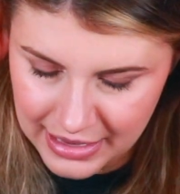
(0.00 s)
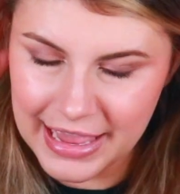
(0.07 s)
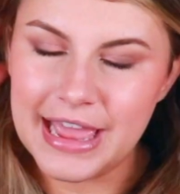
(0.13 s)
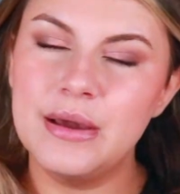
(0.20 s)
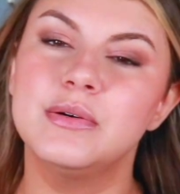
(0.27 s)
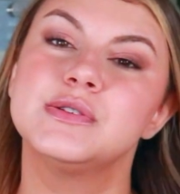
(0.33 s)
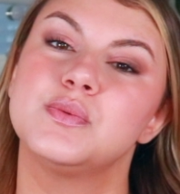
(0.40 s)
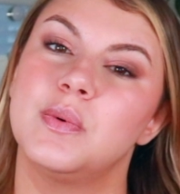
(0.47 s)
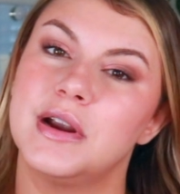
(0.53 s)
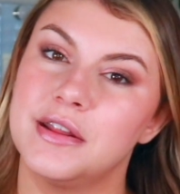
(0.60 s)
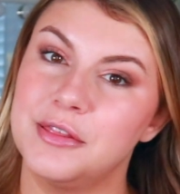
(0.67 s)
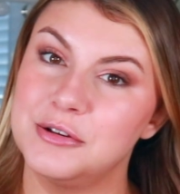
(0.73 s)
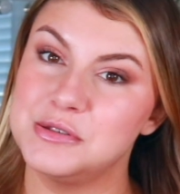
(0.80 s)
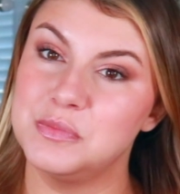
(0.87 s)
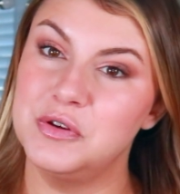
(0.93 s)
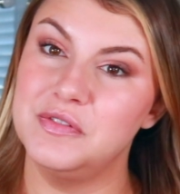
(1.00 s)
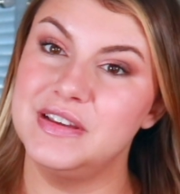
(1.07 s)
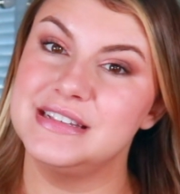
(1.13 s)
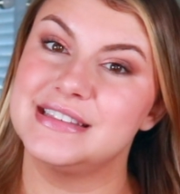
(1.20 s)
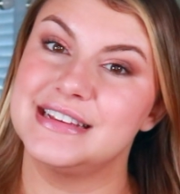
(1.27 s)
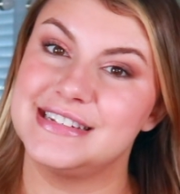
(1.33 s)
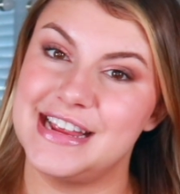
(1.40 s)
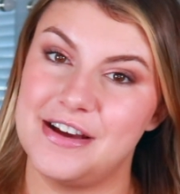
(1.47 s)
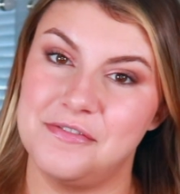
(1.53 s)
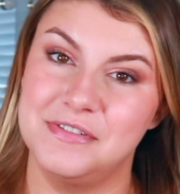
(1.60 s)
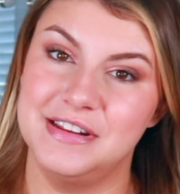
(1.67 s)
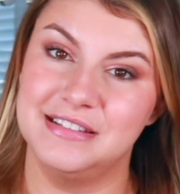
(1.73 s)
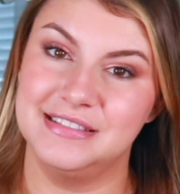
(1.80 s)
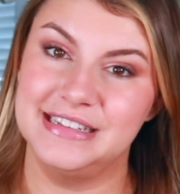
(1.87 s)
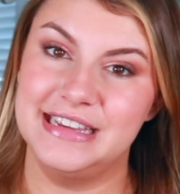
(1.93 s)
it was one of those movies that
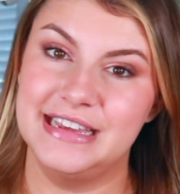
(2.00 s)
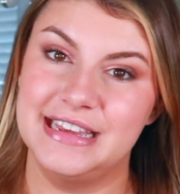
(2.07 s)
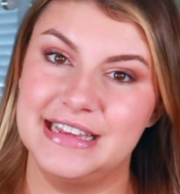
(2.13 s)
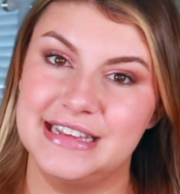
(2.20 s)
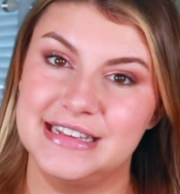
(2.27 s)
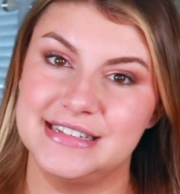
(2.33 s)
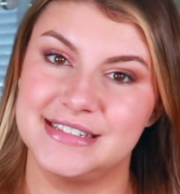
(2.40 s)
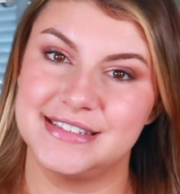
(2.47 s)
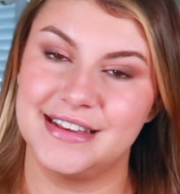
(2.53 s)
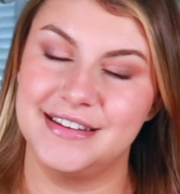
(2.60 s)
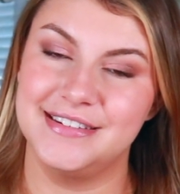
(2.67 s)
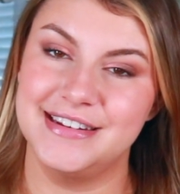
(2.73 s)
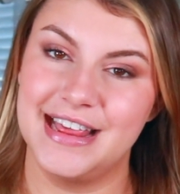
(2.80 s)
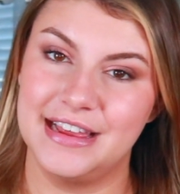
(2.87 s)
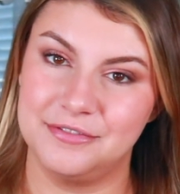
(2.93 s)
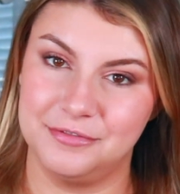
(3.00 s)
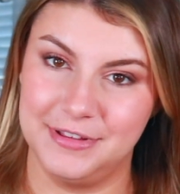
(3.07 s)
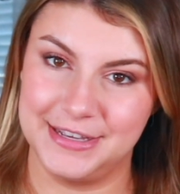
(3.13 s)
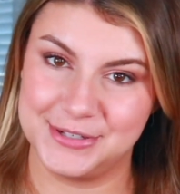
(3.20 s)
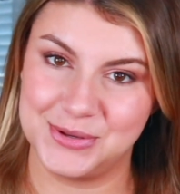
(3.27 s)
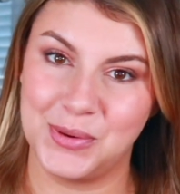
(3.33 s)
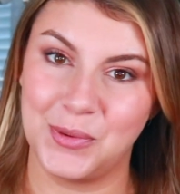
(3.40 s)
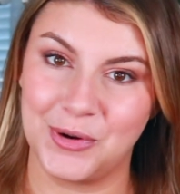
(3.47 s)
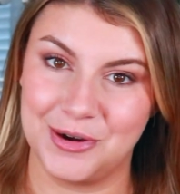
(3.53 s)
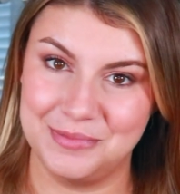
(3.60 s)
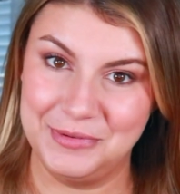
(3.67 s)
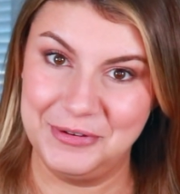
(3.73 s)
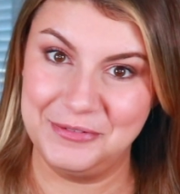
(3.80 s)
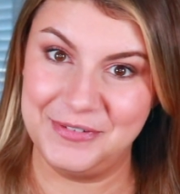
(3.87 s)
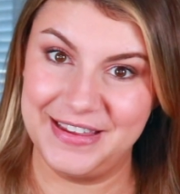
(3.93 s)
definitely is a Netflix horror
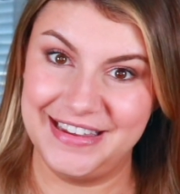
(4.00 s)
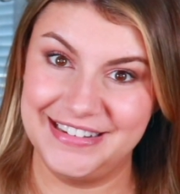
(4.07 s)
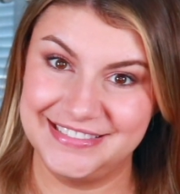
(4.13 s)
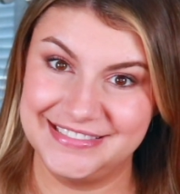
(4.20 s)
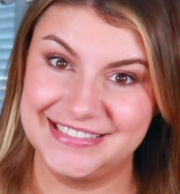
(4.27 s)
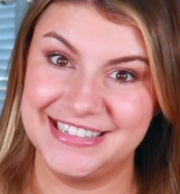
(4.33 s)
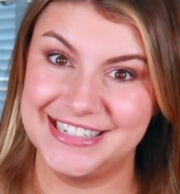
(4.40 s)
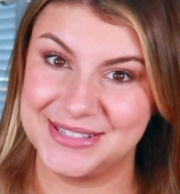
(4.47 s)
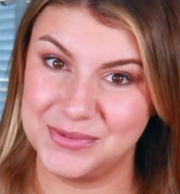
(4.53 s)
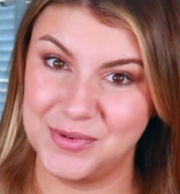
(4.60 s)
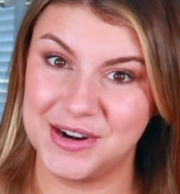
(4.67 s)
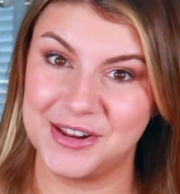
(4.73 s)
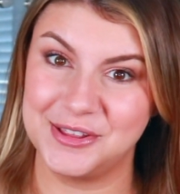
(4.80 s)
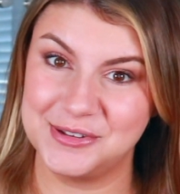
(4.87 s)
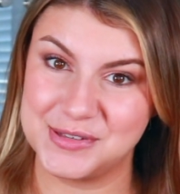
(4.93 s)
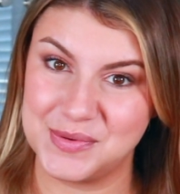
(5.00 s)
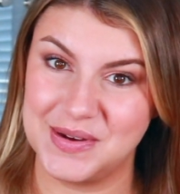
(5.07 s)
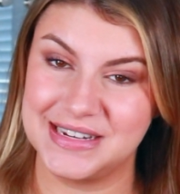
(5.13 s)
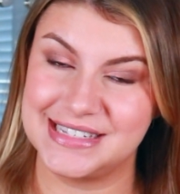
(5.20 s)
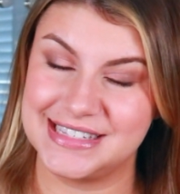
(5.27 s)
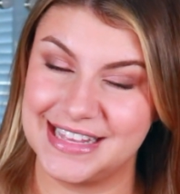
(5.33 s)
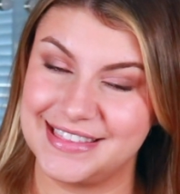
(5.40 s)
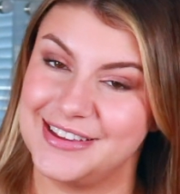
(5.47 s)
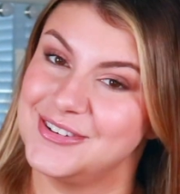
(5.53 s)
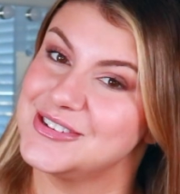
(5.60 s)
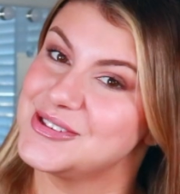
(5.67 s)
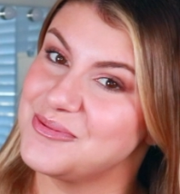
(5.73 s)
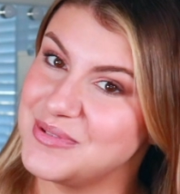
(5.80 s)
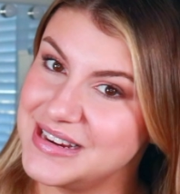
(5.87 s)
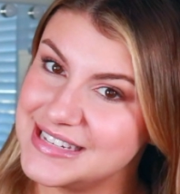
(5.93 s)
movie. It's one of those ones that there
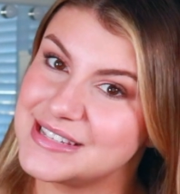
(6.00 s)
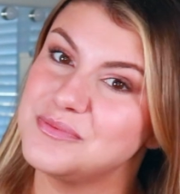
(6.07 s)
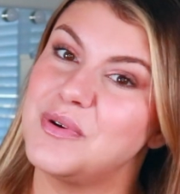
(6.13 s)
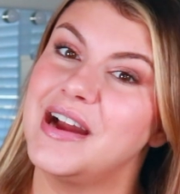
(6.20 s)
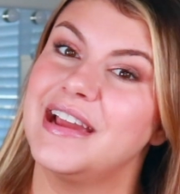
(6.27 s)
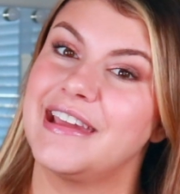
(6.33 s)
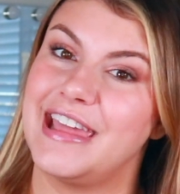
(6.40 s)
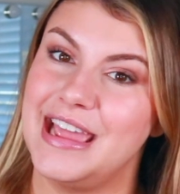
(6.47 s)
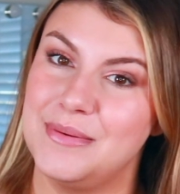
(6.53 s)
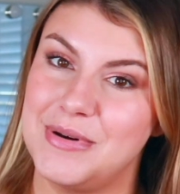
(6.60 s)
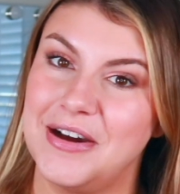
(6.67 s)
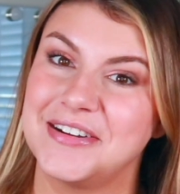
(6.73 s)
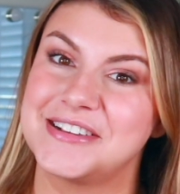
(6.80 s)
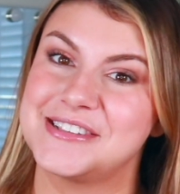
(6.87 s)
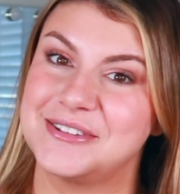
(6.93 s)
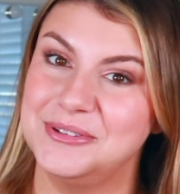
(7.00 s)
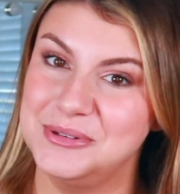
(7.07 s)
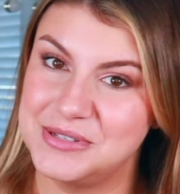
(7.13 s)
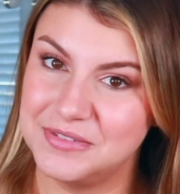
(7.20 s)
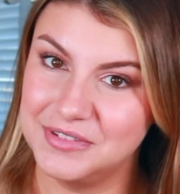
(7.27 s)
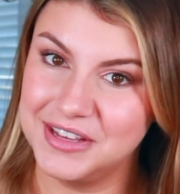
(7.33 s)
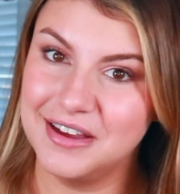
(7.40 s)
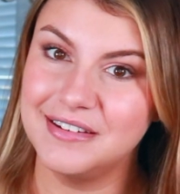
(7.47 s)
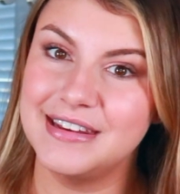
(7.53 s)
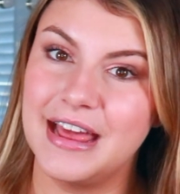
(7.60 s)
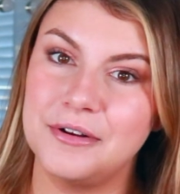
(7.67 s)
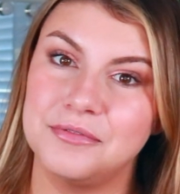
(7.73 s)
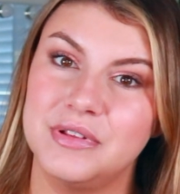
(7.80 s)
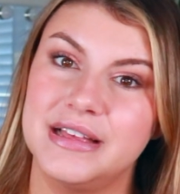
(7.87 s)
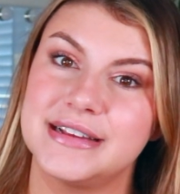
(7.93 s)
is a reason why it came out exclusively on
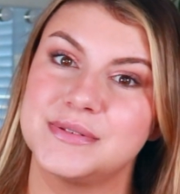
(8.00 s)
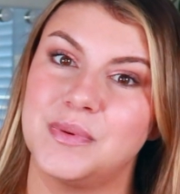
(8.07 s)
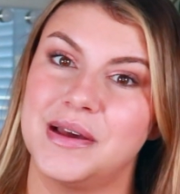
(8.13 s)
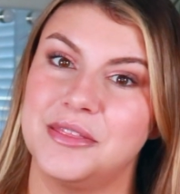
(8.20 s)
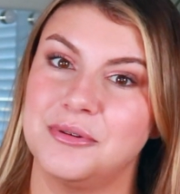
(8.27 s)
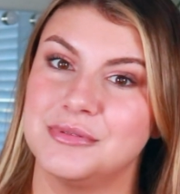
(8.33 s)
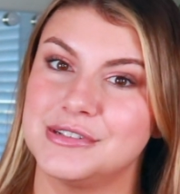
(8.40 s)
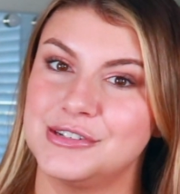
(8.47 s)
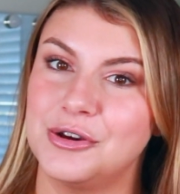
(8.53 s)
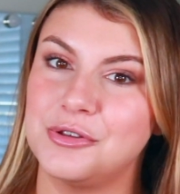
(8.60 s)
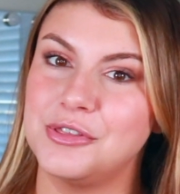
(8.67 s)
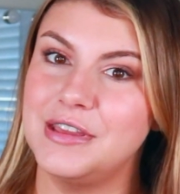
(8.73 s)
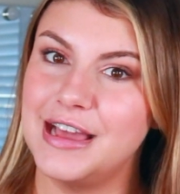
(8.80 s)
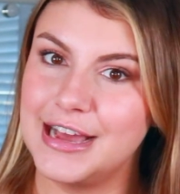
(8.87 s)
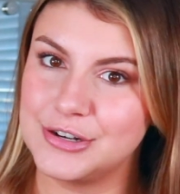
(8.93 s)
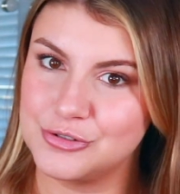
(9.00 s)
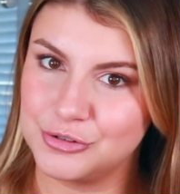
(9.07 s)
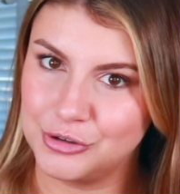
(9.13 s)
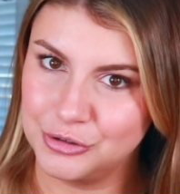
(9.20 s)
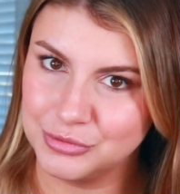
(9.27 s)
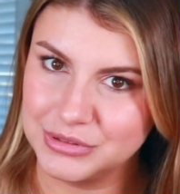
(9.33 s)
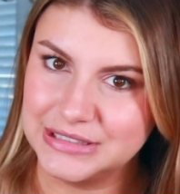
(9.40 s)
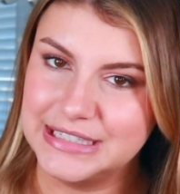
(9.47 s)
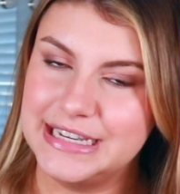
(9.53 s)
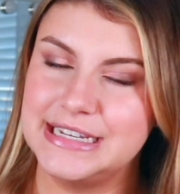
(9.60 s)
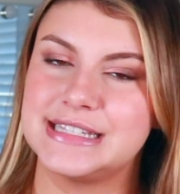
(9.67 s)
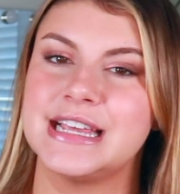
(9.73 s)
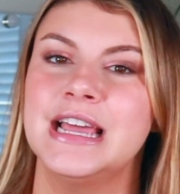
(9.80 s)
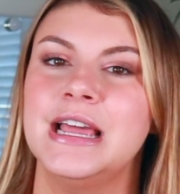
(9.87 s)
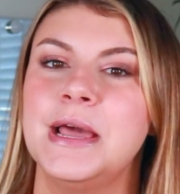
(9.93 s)
Netflix, why there was no theatrical
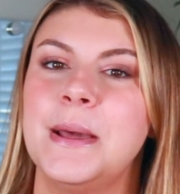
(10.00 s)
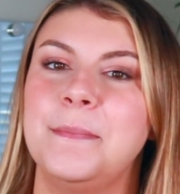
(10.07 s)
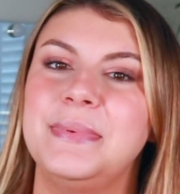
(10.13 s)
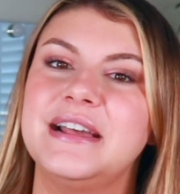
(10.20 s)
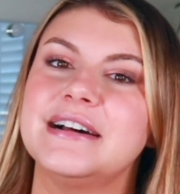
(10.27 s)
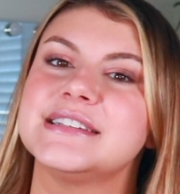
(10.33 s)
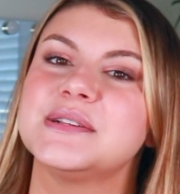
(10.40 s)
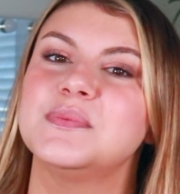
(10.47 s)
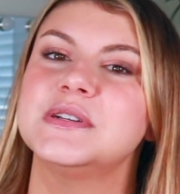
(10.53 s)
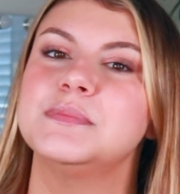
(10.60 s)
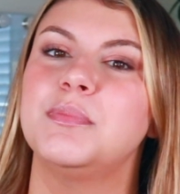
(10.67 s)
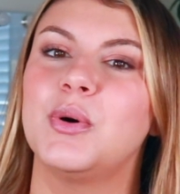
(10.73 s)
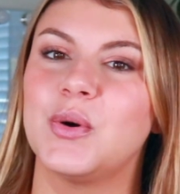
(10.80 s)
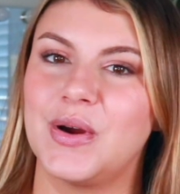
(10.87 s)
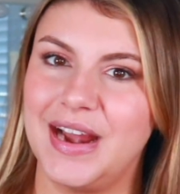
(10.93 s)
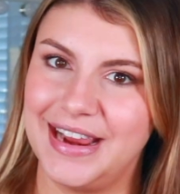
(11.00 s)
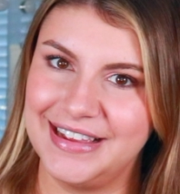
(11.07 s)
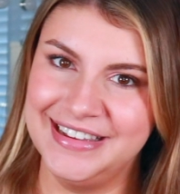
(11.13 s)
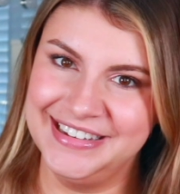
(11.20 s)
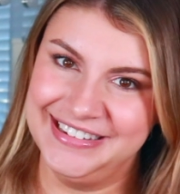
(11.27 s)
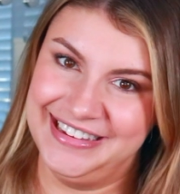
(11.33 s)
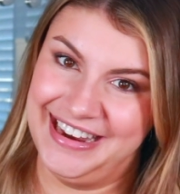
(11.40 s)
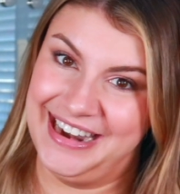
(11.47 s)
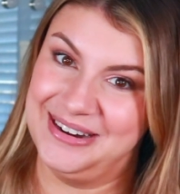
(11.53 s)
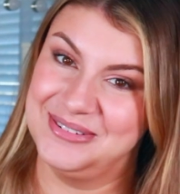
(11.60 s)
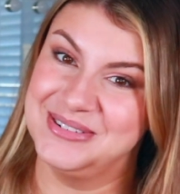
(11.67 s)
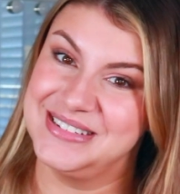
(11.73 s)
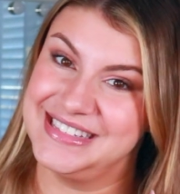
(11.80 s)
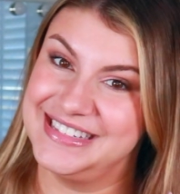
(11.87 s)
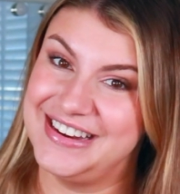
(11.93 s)
release, because it was boring and it
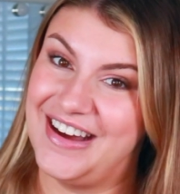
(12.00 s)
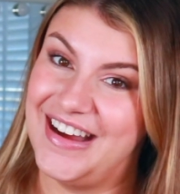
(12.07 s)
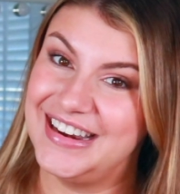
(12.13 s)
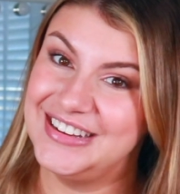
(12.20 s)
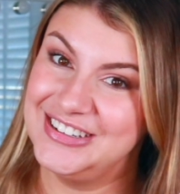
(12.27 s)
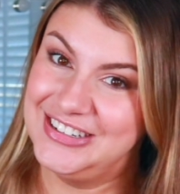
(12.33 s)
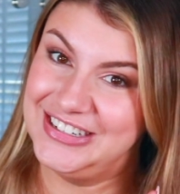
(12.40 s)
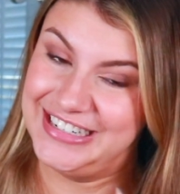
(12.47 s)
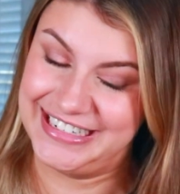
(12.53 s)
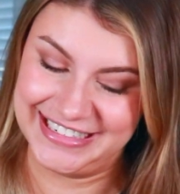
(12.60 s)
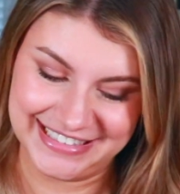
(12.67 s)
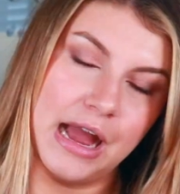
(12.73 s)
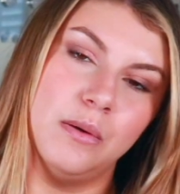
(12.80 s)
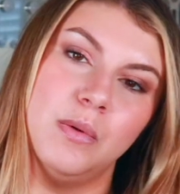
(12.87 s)
was not good. I